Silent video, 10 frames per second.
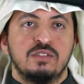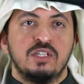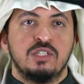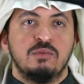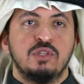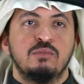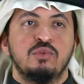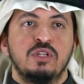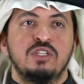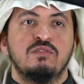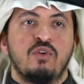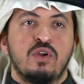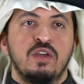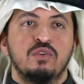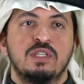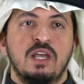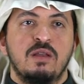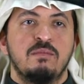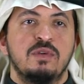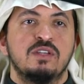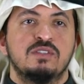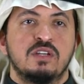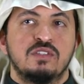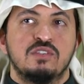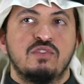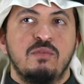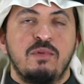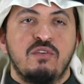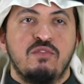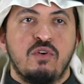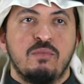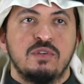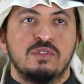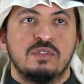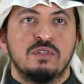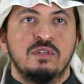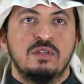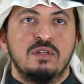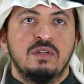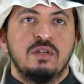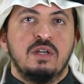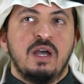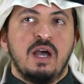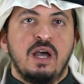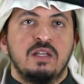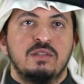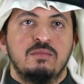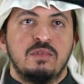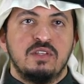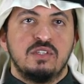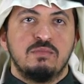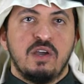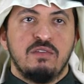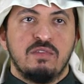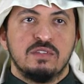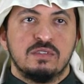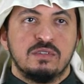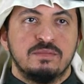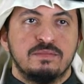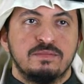in treatment modality for long-term successful performance. And this is my reference.